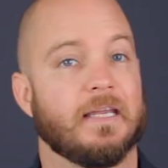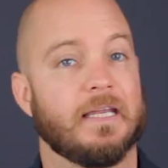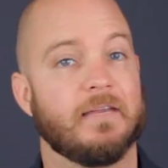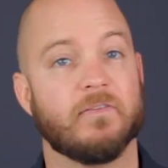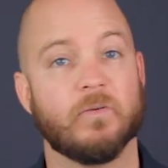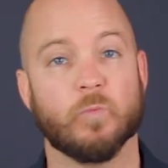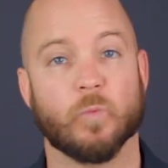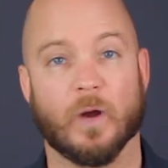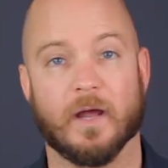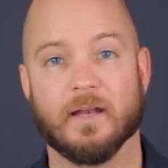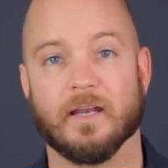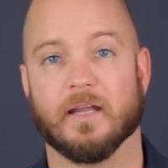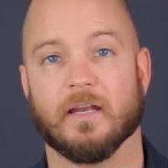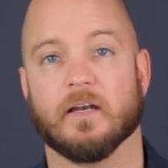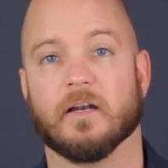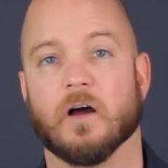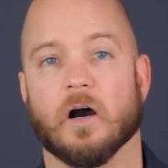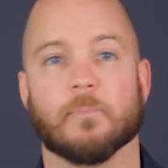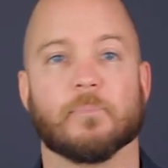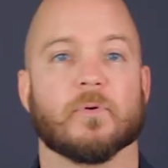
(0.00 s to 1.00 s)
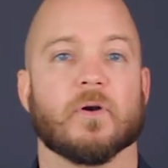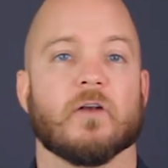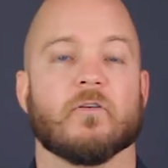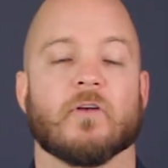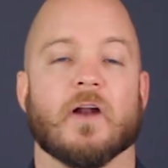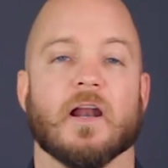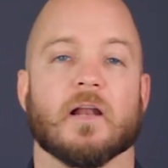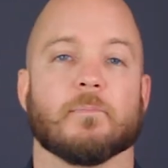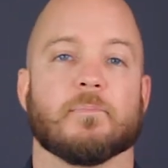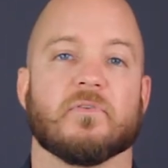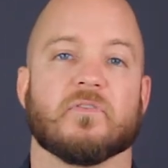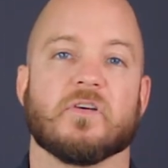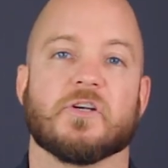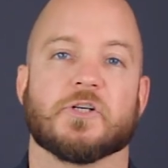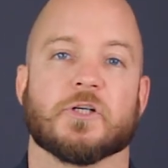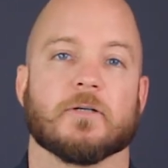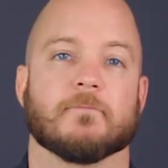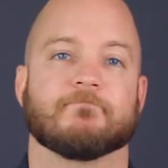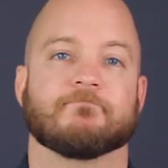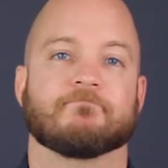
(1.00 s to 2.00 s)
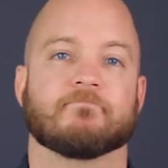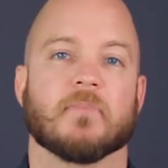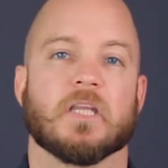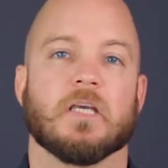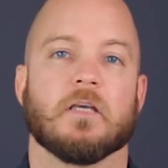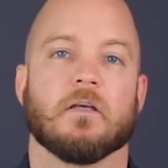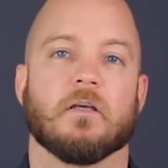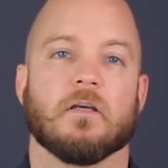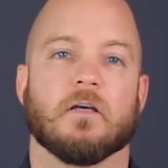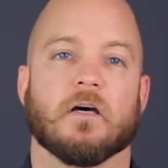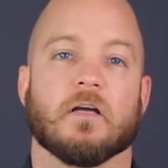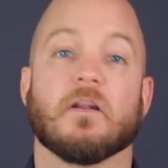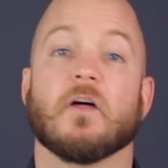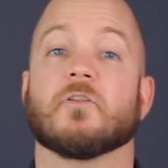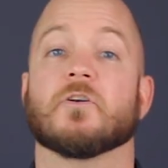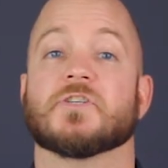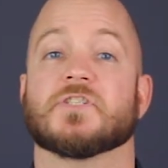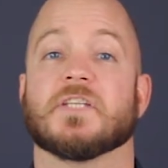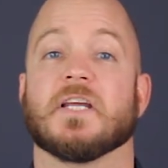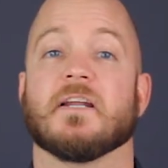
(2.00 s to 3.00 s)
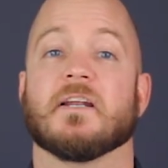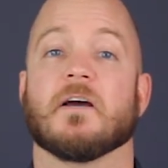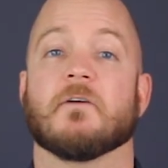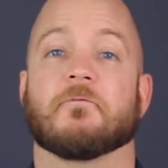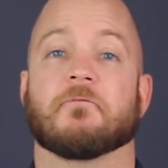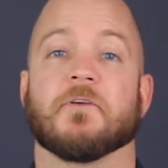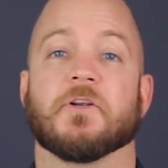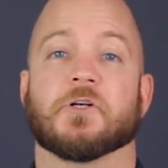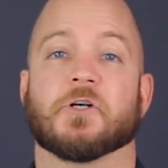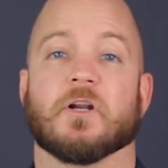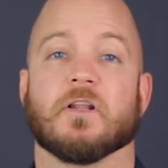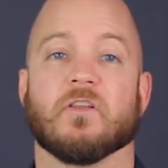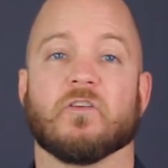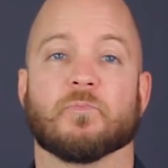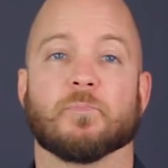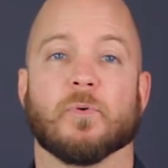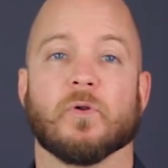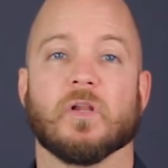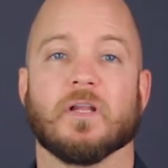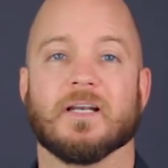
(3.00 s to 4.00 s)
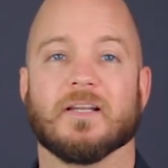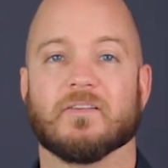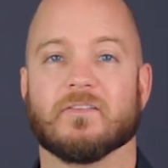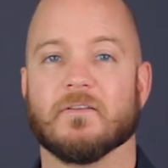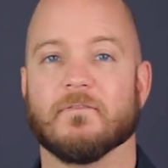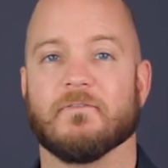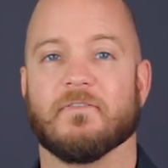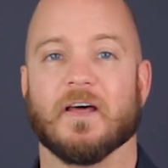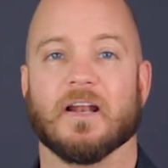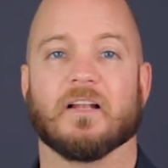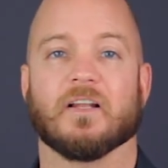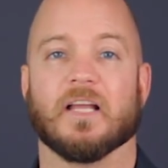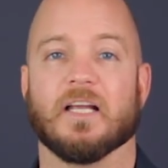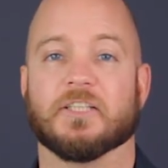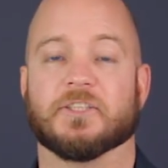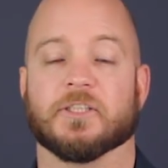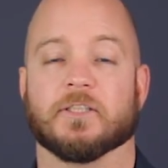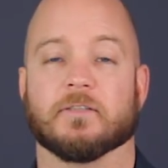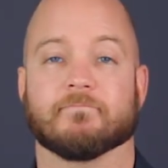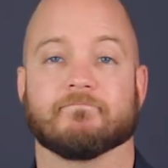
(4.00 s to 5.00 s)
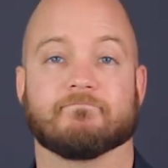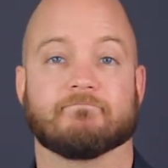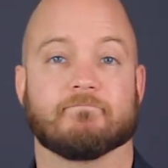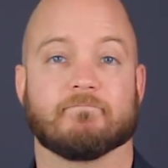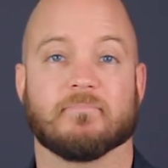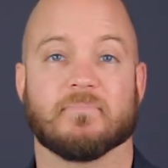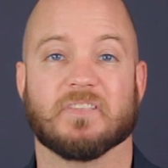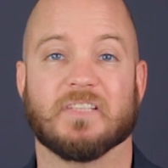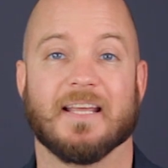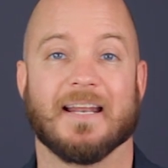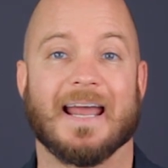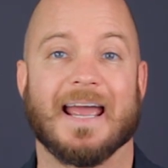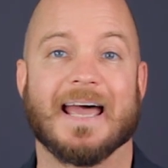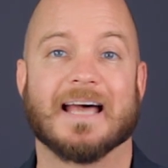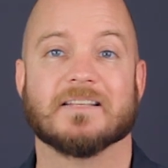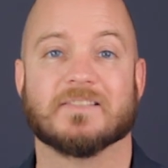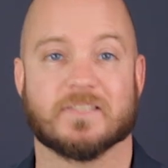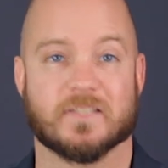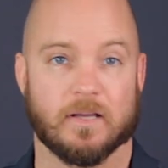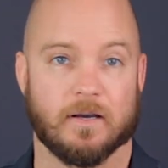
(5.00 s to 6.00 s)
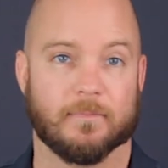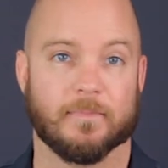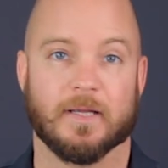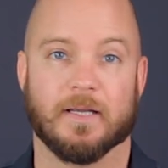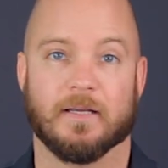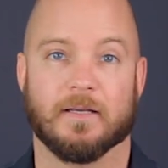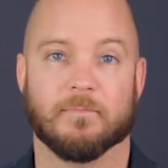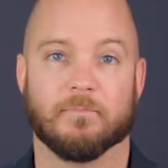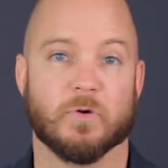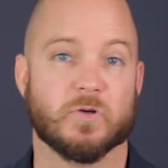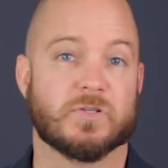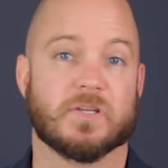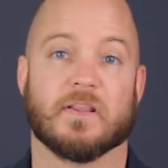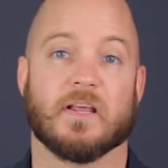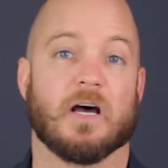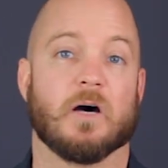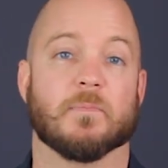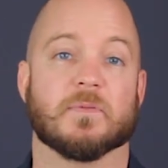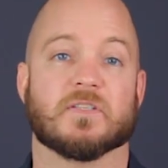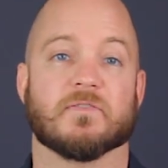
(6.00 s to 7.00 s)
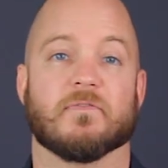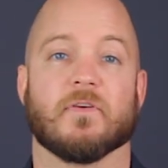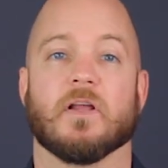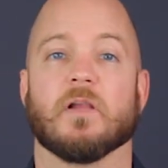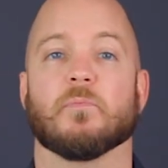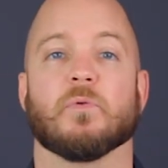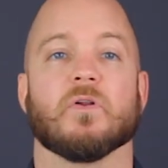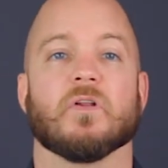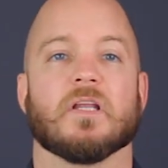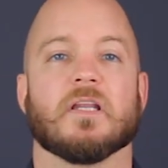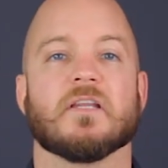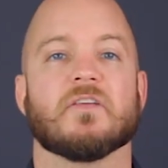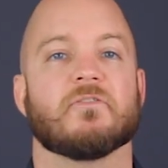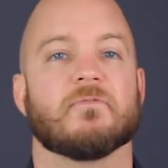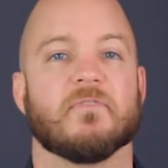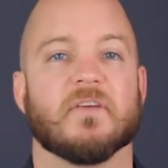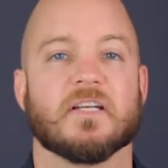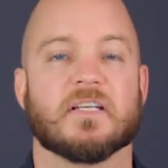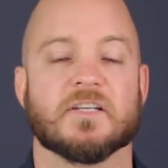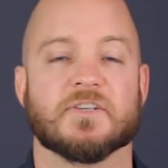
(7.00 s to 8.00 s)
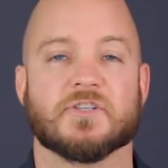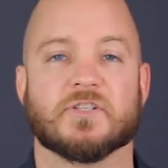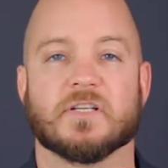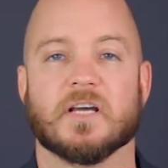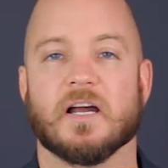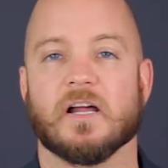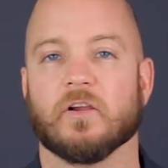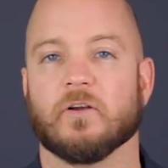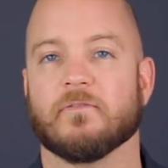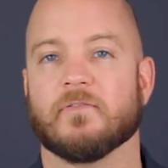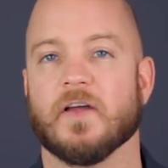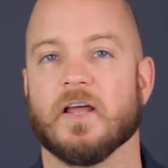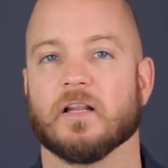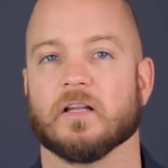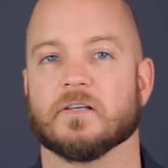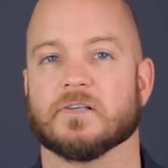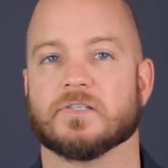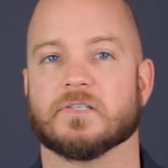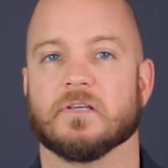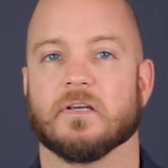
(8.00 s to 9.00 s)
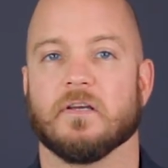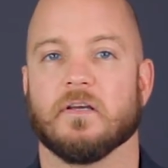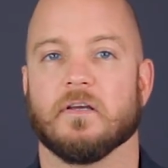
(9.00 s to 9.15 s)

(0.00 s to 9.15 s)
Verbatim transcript: even when in an upright riding position. Another standout feature on this Bullitt is the ventilation. See, it has some, most of the helmets available in this vintage style are ventless.